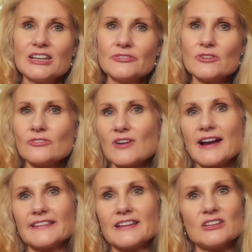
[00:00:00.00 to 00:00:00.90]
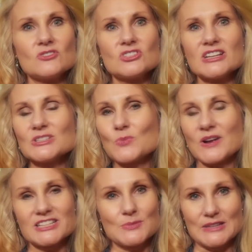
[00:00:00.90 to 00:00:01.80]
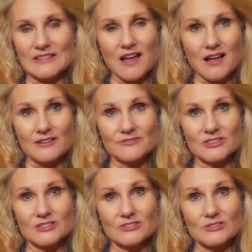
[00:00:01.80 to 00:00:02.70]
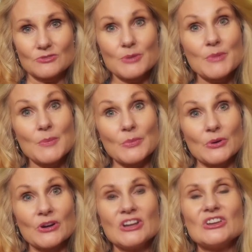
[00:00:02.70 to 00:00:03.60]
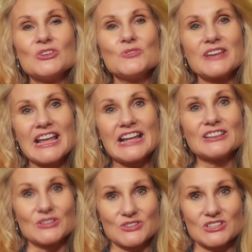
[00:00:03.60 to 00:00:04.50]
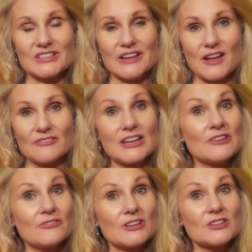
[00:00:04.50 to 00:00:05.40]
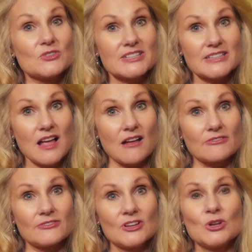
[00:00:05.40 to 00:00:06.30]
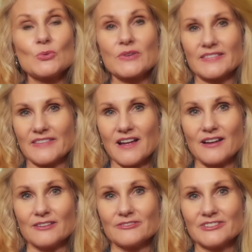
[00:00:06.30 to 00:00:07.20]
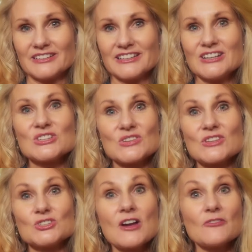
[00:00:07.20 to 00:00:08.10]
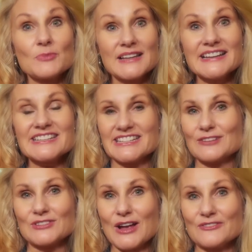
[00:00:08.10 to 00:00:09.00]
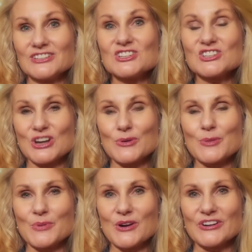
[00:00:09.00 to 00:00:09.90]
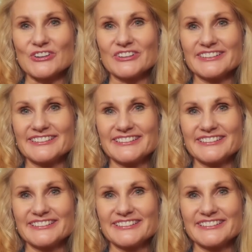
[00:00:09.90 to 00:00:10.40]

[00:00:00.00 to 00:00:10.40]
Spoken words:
if you find that you just want to be loved, remember, you can learn to love and fill yourself with love so that you have plenty of love to share with a partner.